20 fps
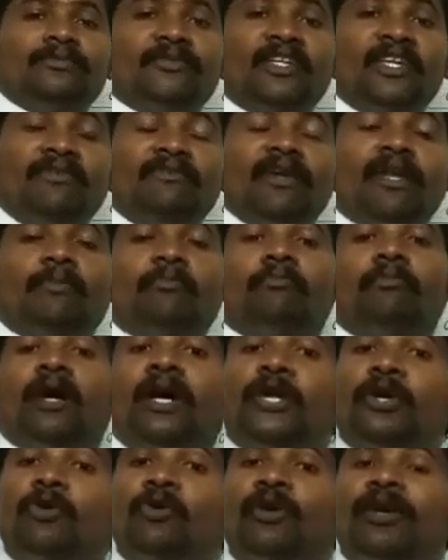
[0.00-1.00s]
even
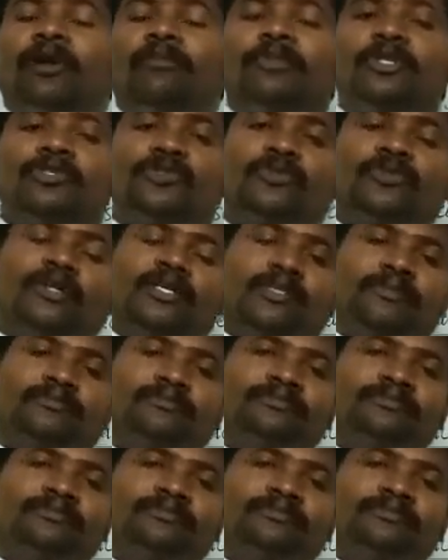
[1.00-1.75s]
biochemistry.